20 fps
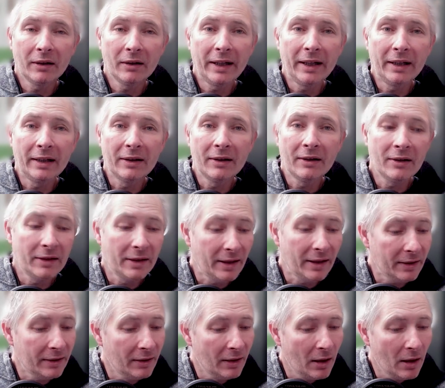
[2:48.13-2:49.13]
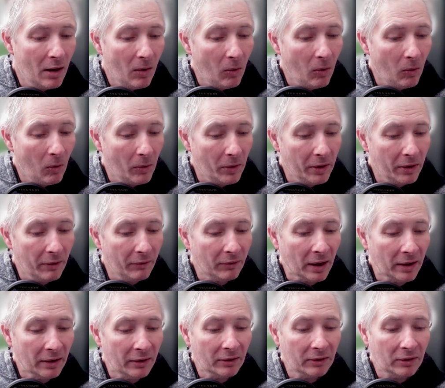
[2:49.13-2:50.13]
a e-learning or you've
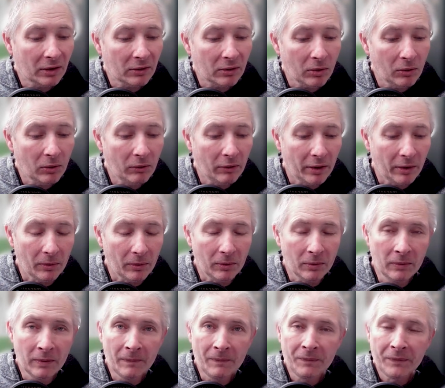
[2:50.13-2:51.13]
done a tutorial